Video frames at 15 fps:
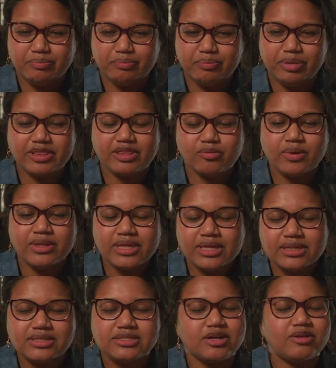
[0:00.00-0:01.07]
But the one thing
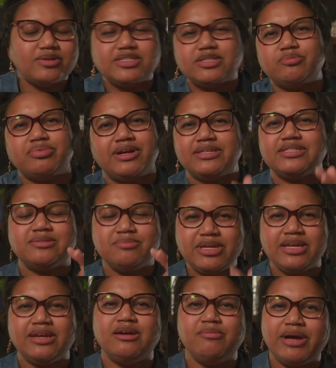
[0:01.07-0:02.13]
that's always oppressed
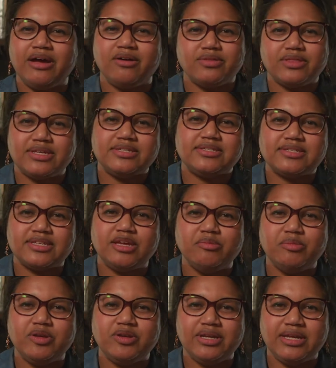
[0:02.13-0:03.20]
me about this
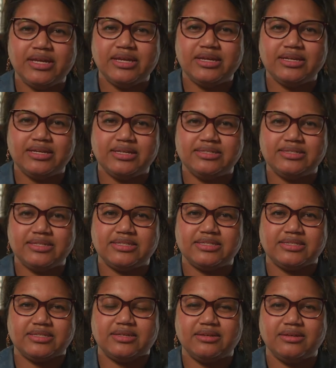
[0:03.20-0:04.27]
community is
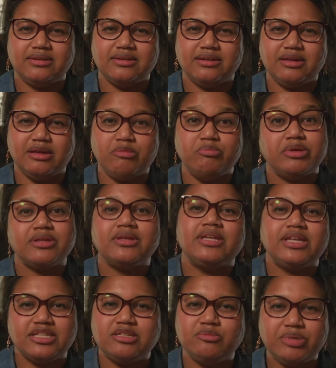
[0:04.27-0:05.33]
its
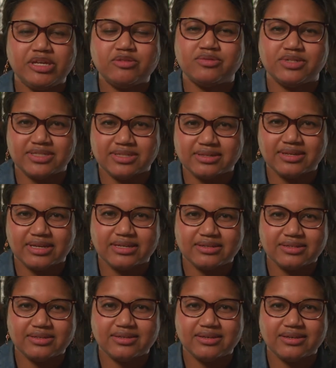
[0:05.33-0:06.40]
ability to be
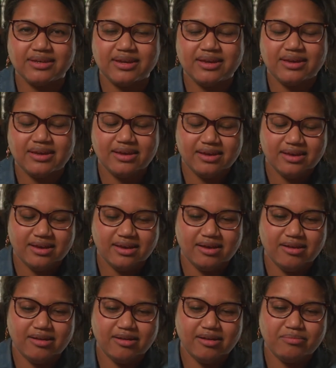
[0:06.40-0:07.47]
resilient.
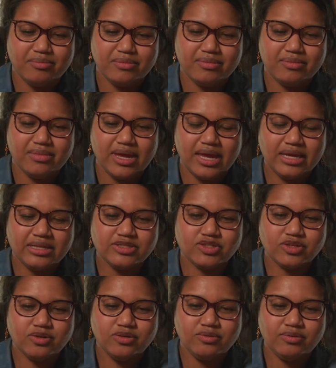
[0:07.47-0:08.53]
And
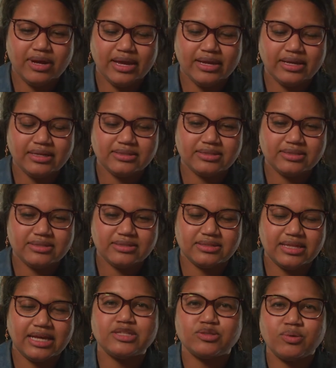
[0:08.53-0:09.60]
so I guess
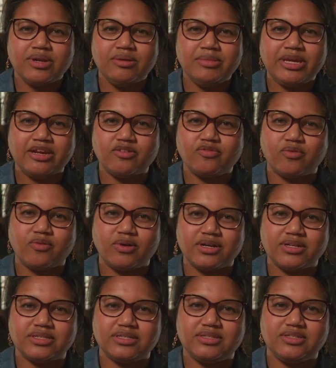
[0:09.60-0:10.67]
that's what I'm here
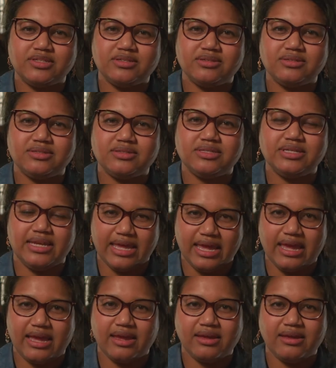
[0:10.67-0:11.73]
for
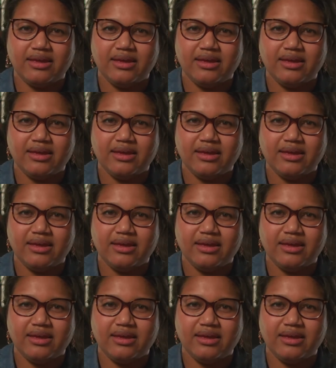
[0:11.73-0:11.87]
today,